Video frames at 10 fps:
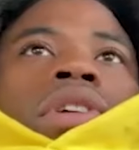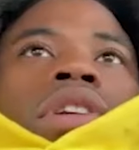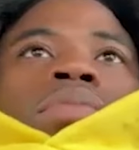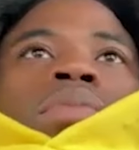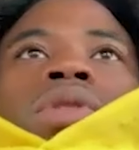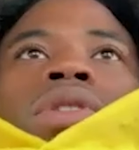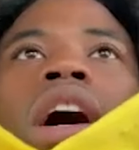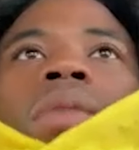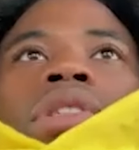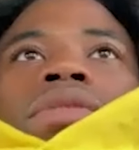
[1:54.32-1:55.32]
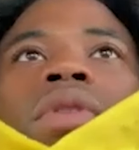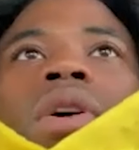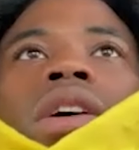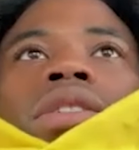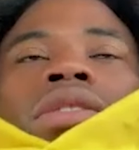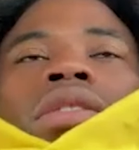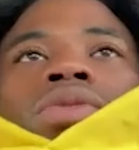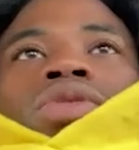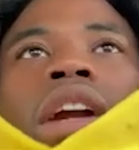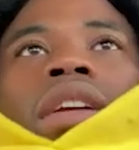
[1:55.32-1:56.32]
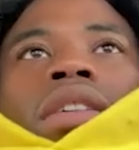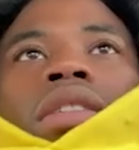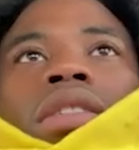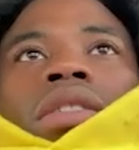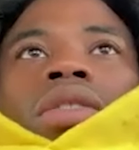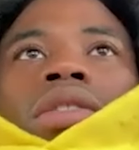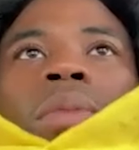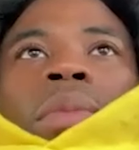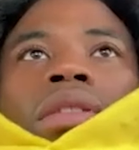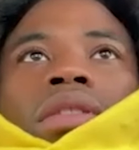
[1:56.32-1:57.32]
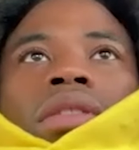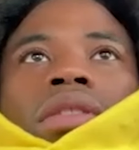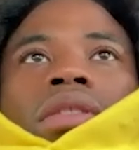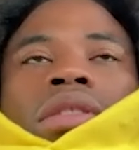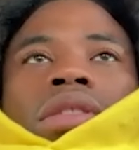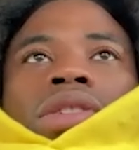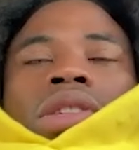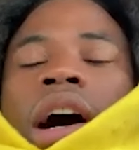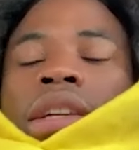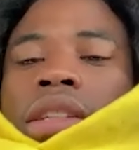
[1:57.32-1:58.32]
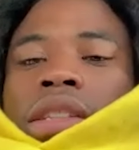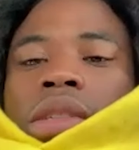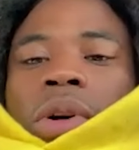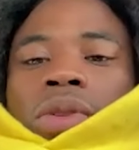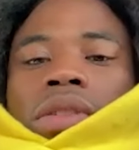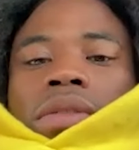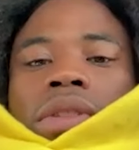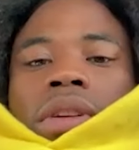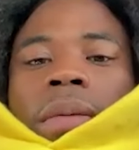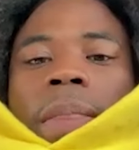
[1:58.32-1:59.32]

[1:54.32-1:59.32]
smooth job as far as, trying to, limit the shots and explosives.